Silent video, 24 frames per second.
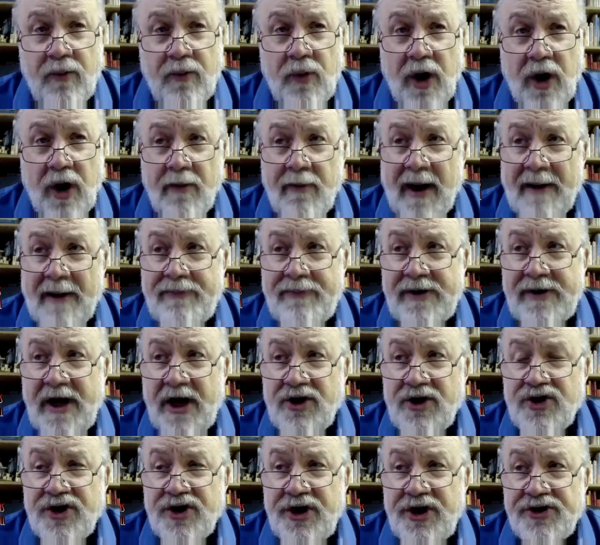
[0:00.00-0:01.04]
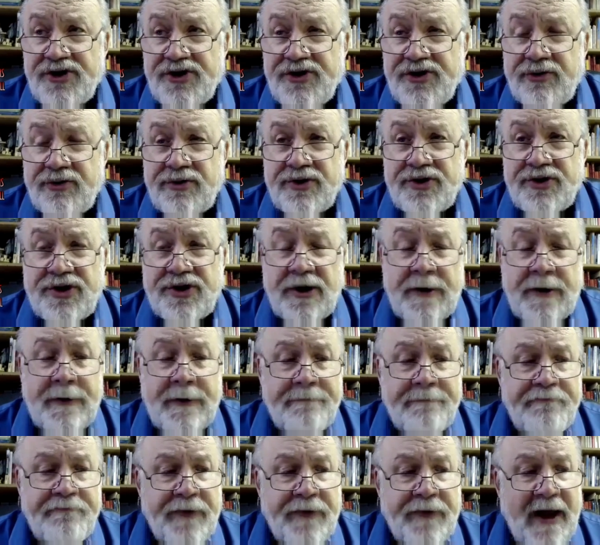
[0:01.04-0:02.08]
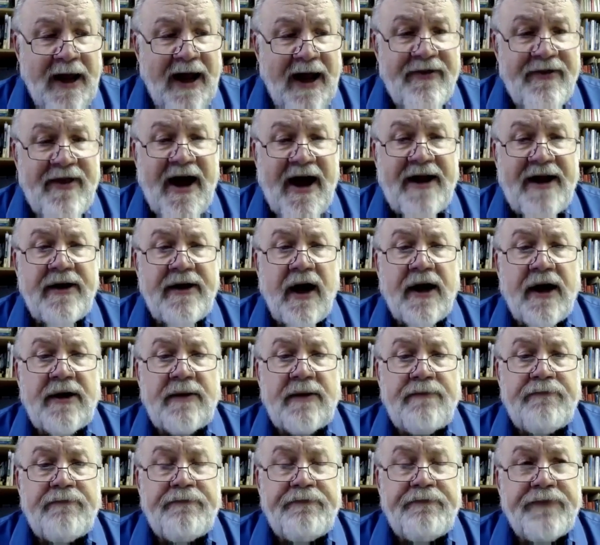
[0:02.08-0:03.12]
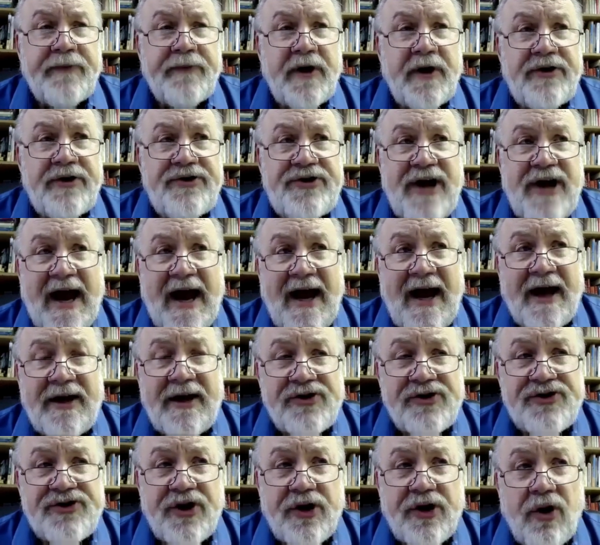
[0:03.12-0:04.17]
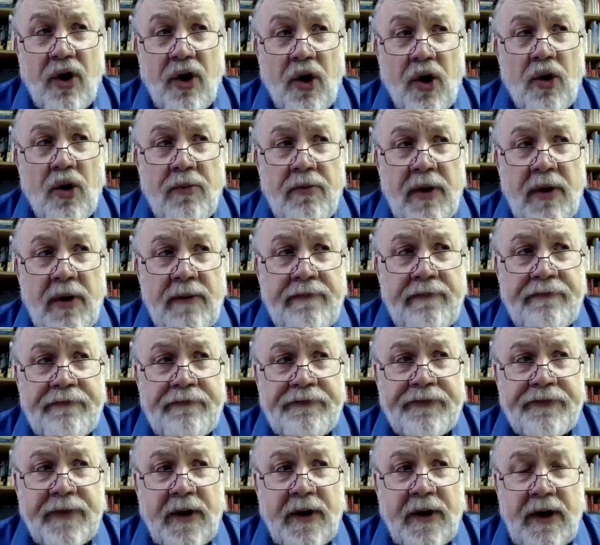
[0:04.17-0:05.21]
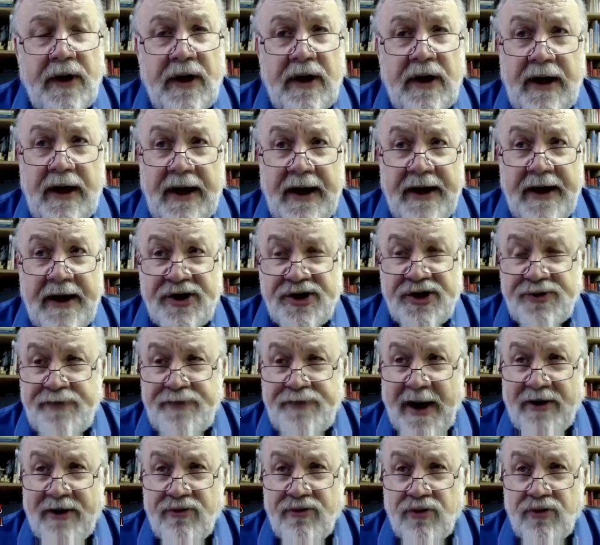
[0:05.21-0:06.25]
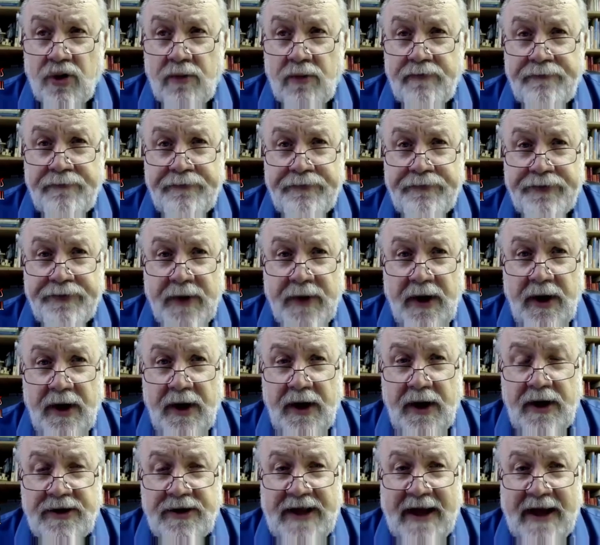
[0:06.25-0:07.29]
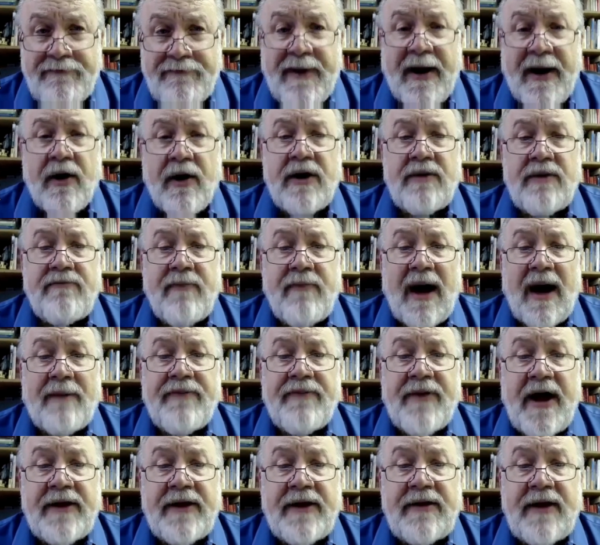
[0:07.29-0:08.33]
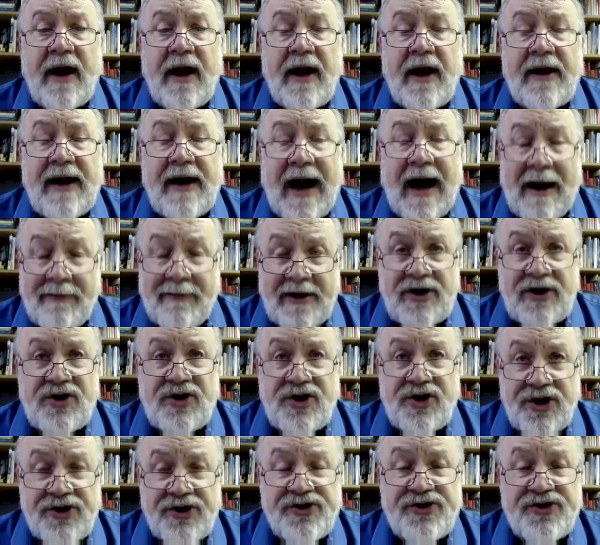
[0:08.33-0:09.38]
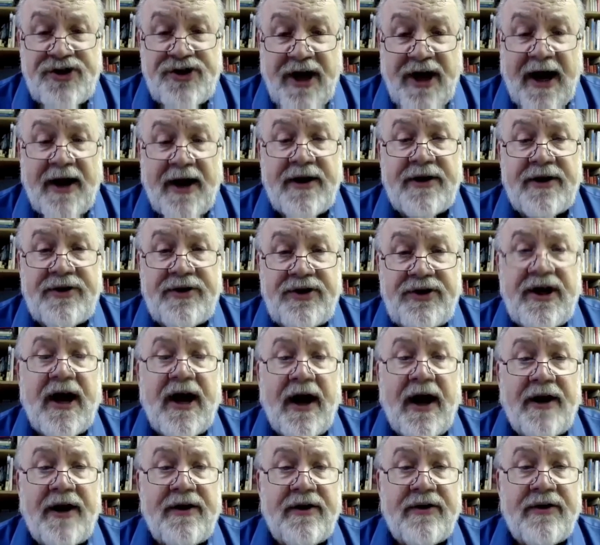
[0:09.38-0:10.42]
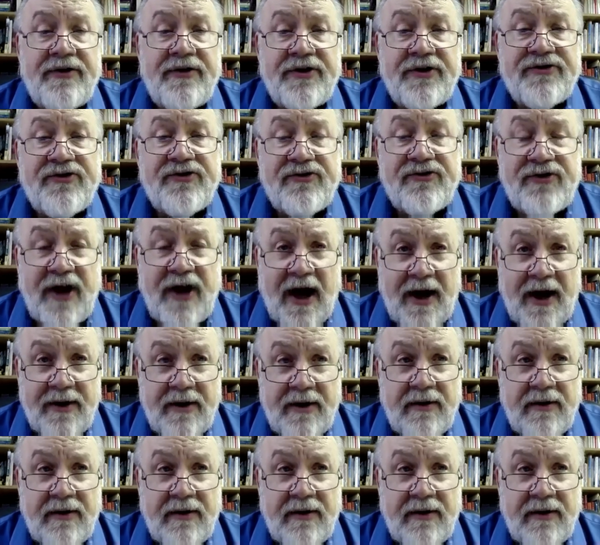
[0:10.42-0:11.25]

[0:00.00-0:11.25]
of my PhD students. And that night, dad is at home in his bedroom. They buried mom that day. I mean, she's dead. This is not,